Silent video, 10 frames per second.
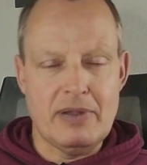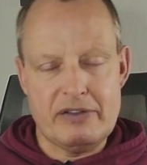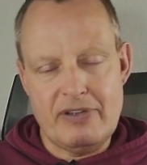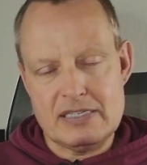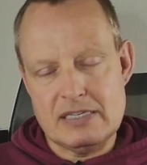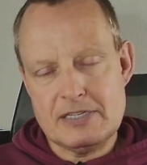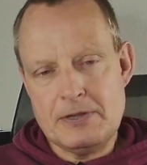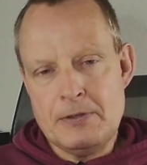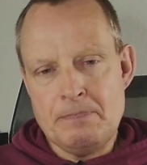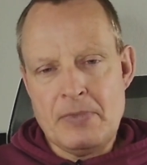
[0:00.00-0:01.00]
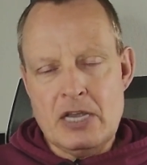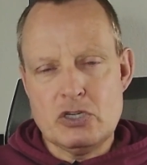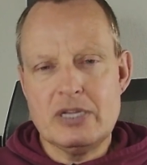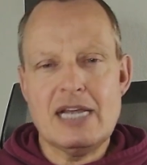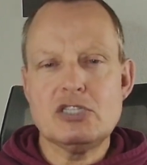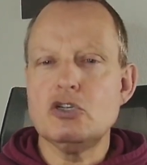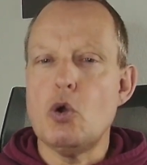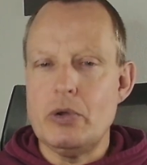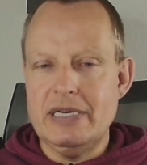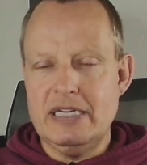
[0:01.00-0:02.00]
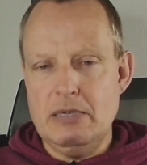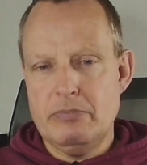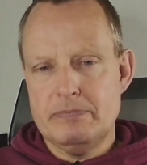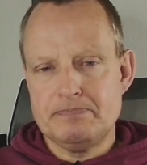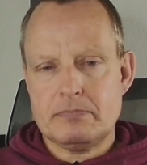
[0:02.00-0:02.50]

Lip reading: blood vessels. So it doesn't go in deep.